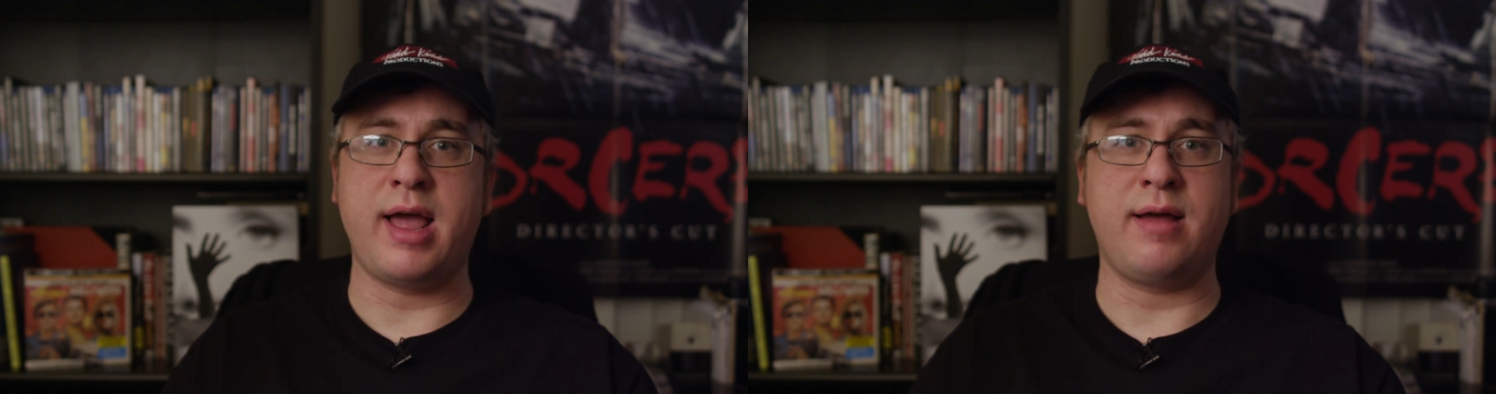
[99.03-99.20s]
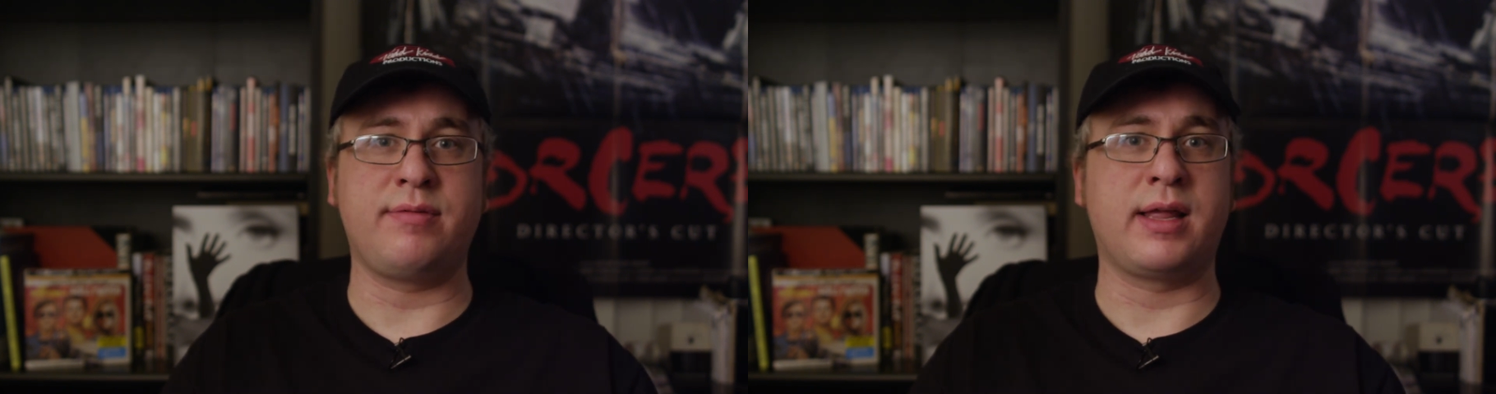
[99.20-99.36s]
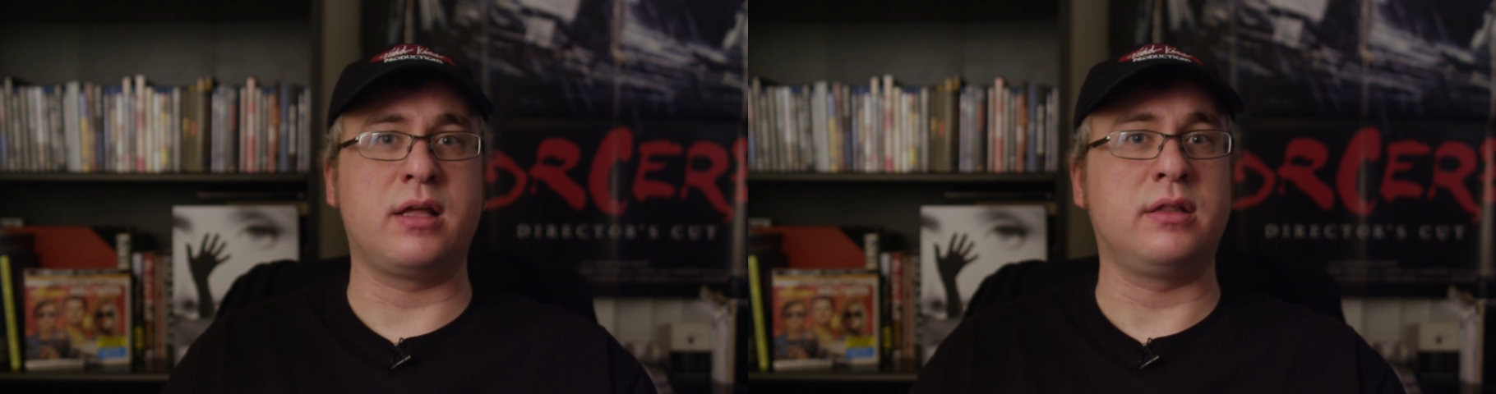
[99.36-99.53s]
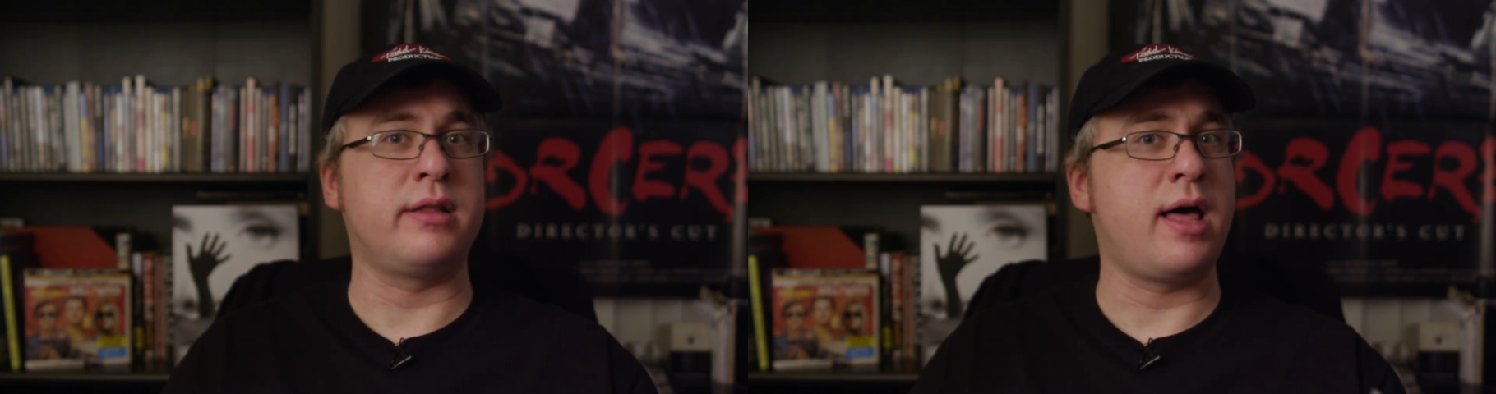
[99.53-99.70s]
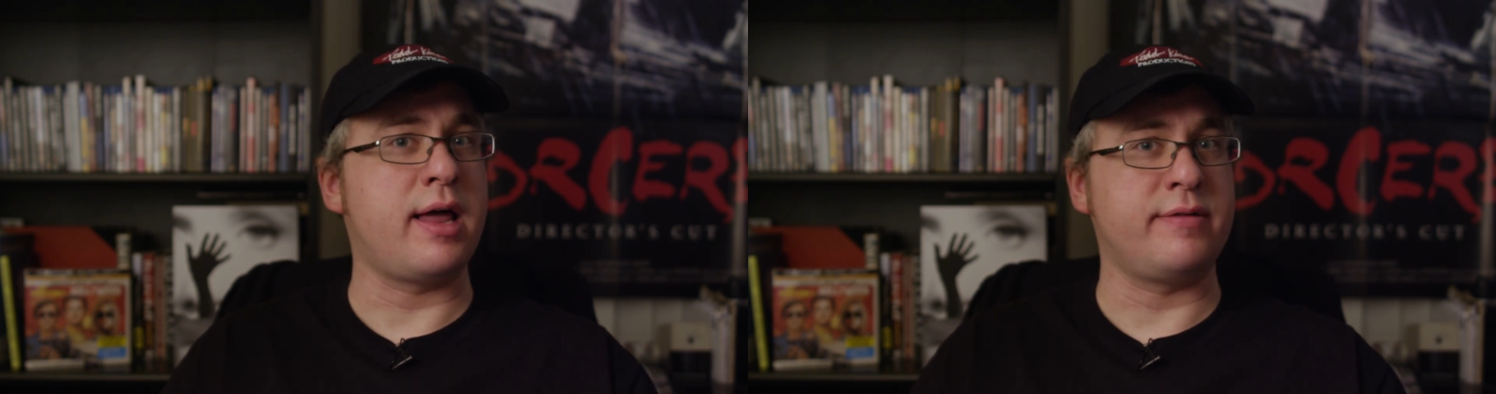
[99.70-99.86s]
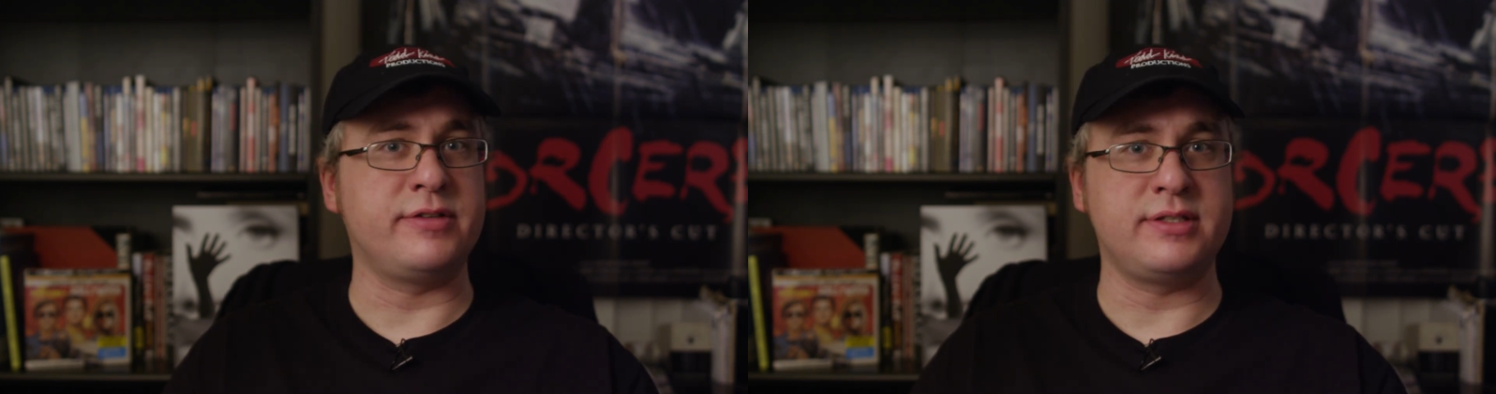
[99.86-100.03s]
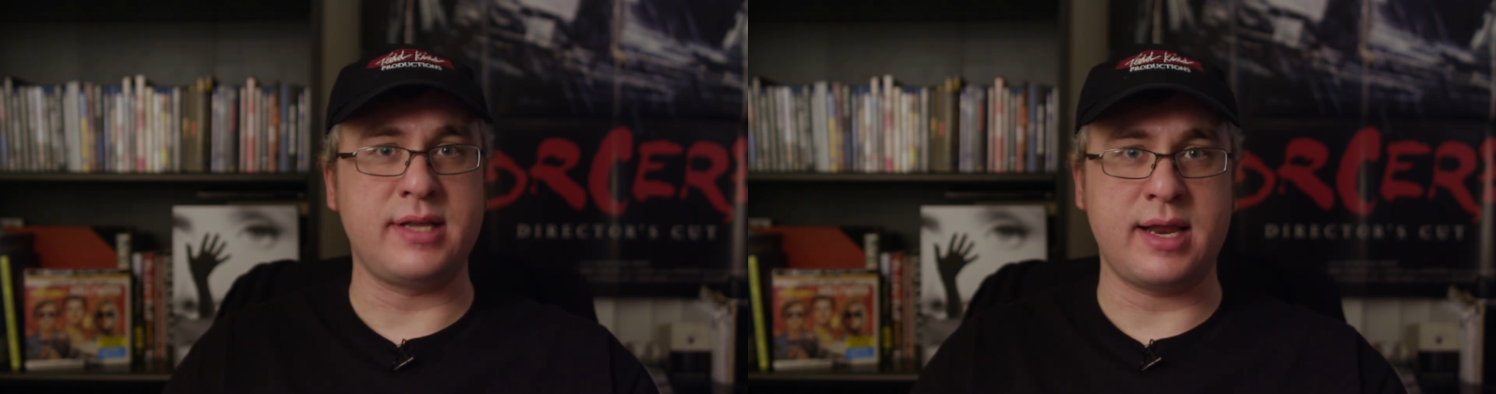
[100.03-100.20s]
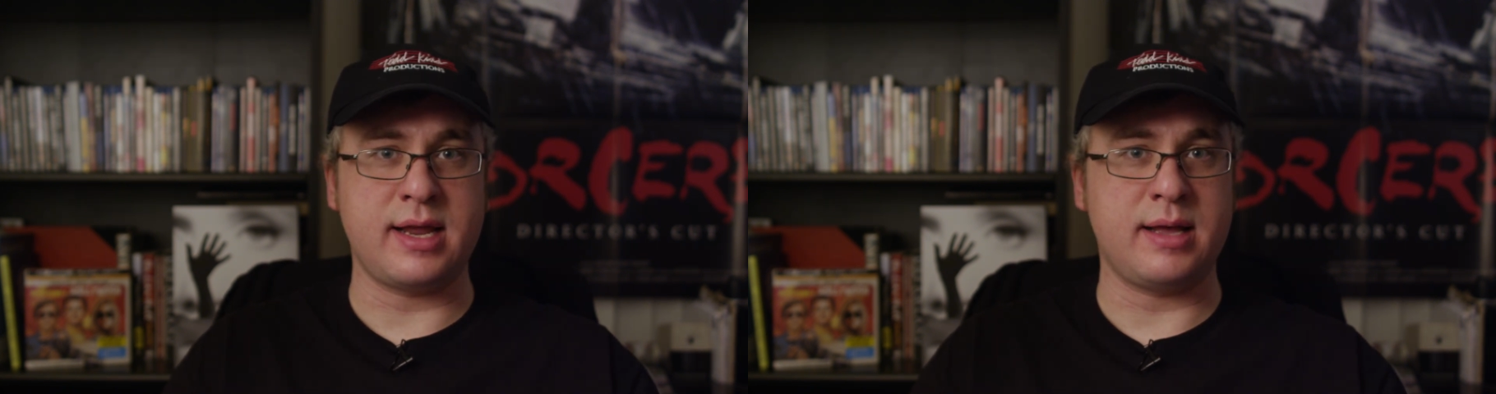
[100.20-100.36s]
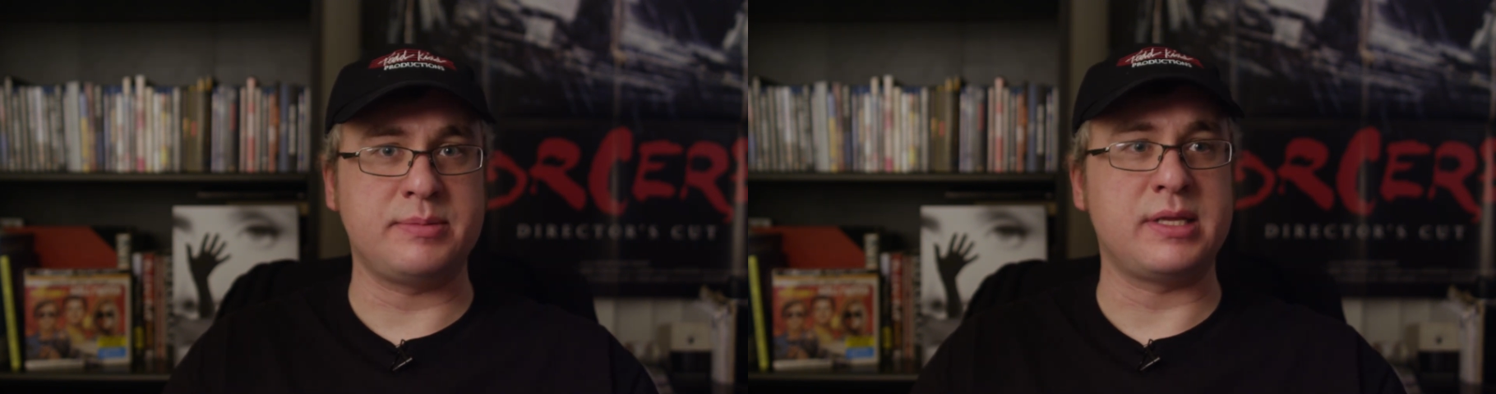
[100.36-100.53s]
have like a lot of
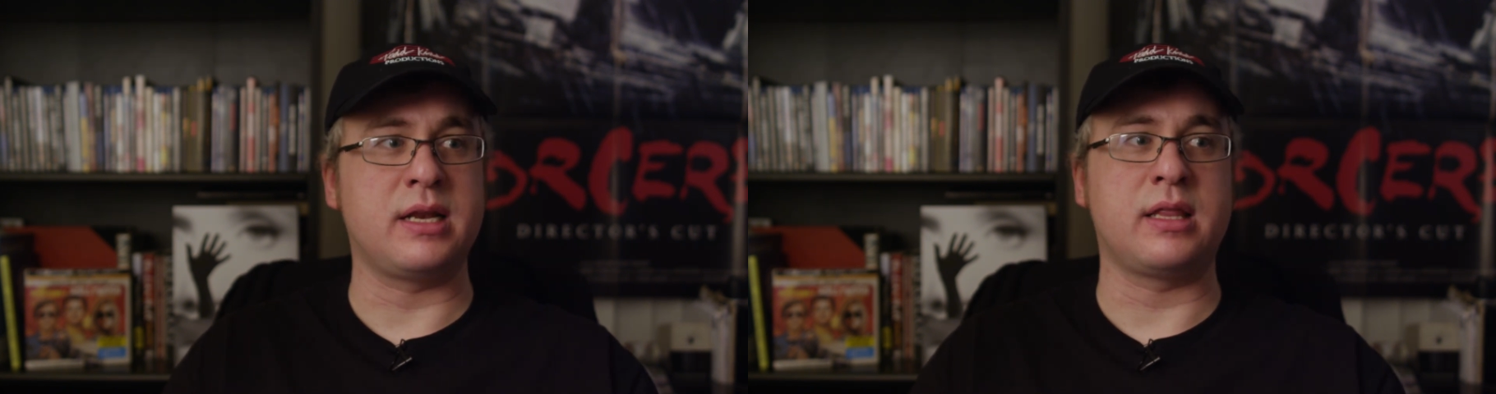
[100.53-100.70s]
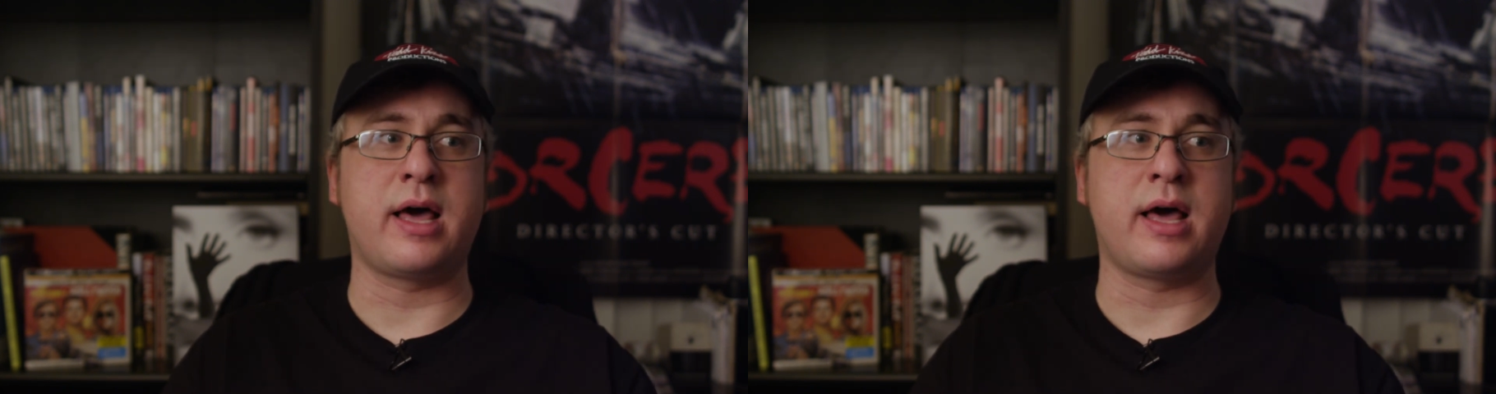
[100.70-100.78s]
setups and a